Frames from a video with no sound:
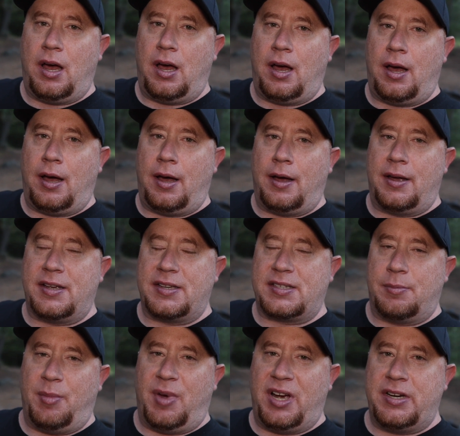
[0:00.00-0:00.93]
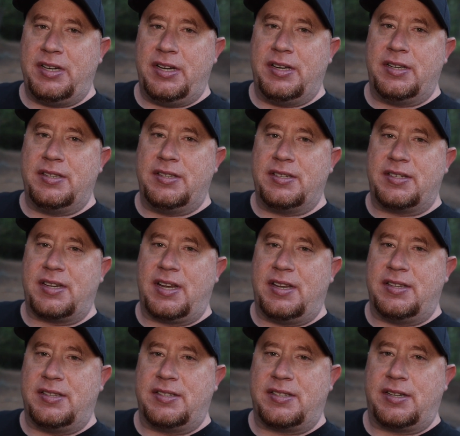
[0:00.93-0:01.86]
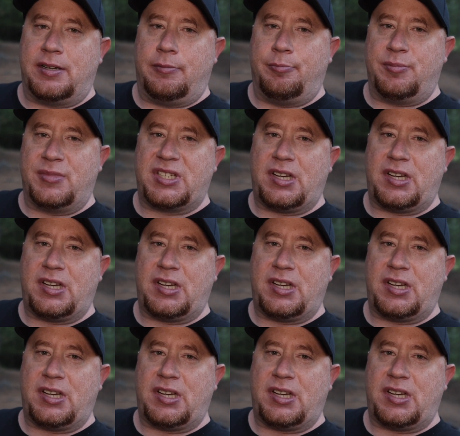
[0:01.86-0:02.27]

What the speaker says: some onions and some